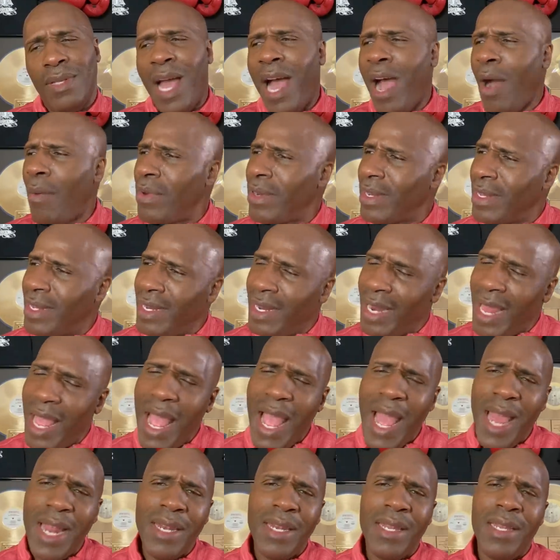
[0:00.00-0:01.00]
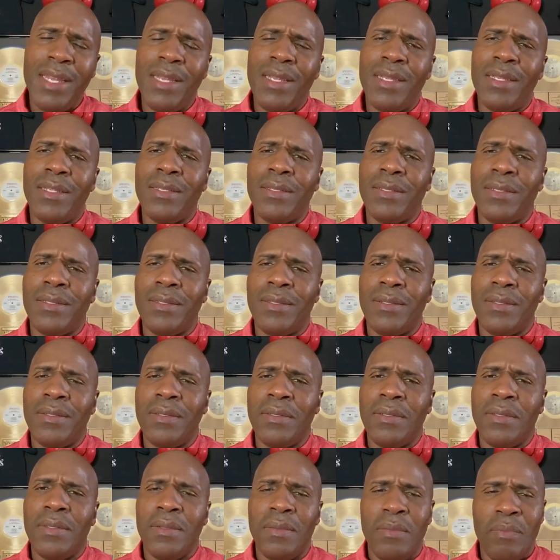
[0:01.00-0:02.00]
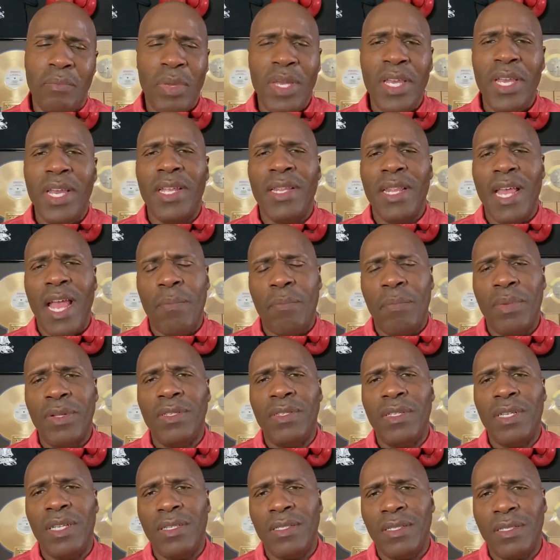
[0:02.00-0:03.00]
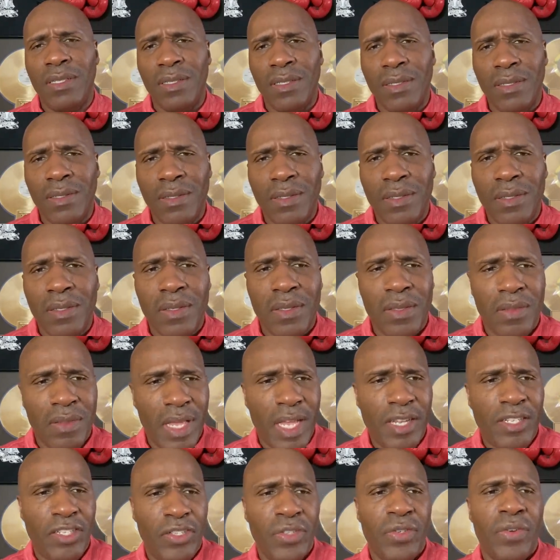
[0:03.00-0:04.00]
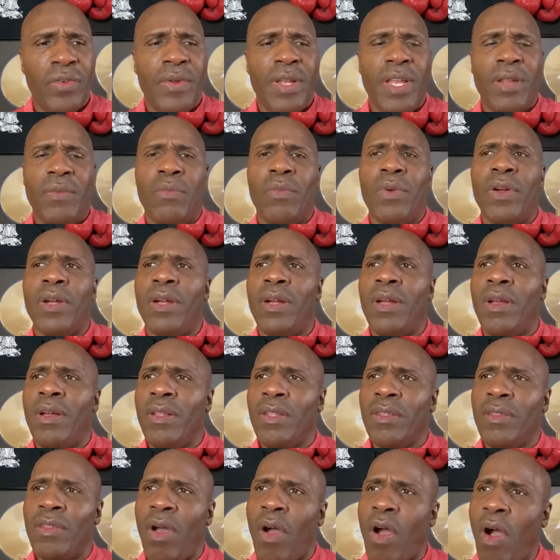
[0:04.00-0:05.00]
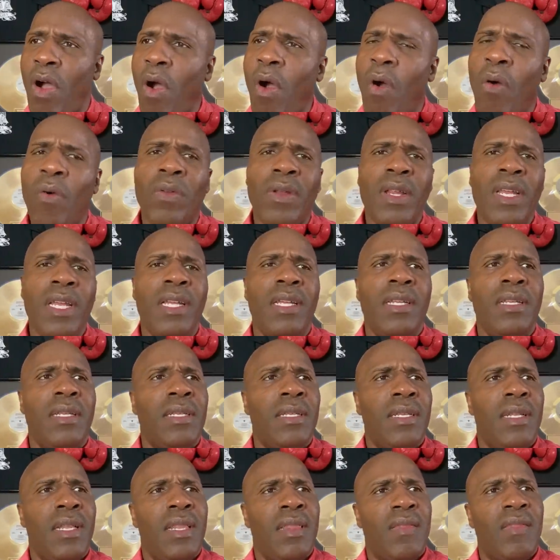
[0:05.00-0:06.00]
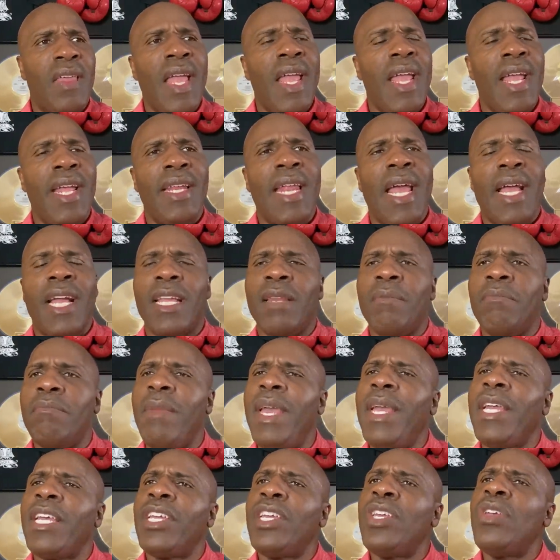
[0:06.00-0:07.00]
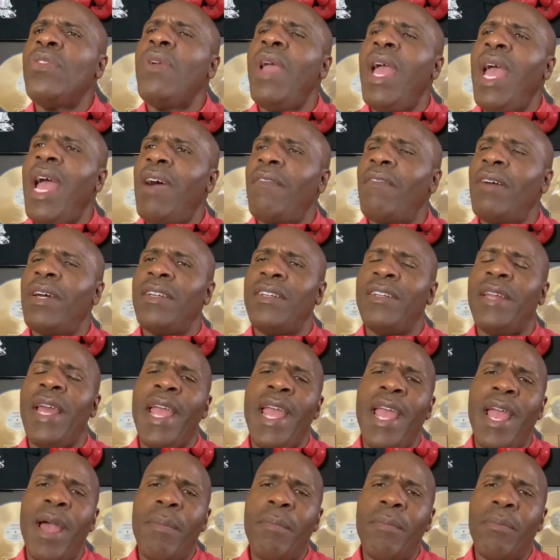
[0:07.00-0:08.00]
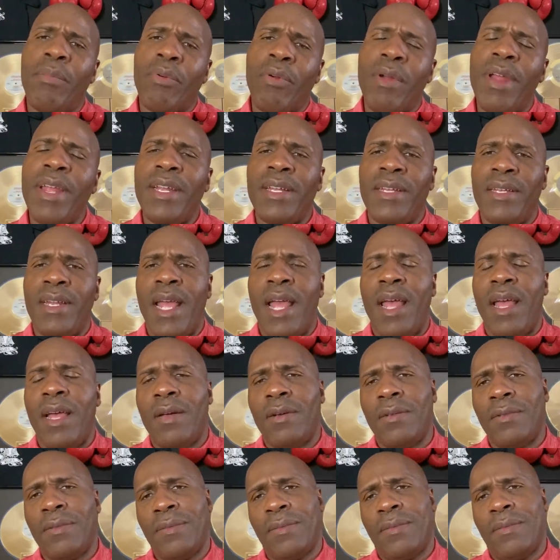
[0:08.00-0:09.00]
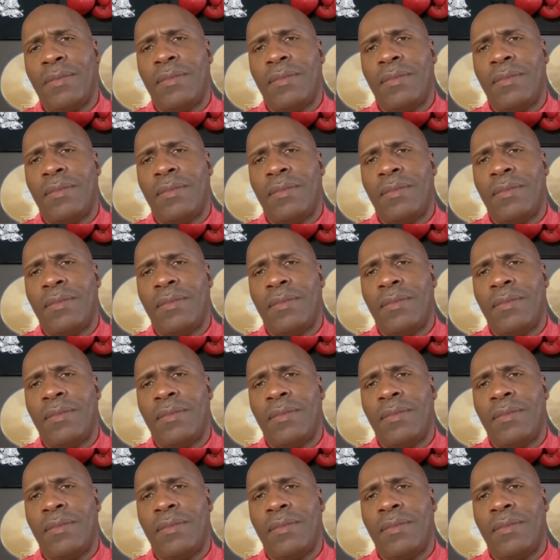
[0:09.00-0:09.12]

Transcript: I would gladly be in that position that you're in where the only thing that can make you have a damn breakdown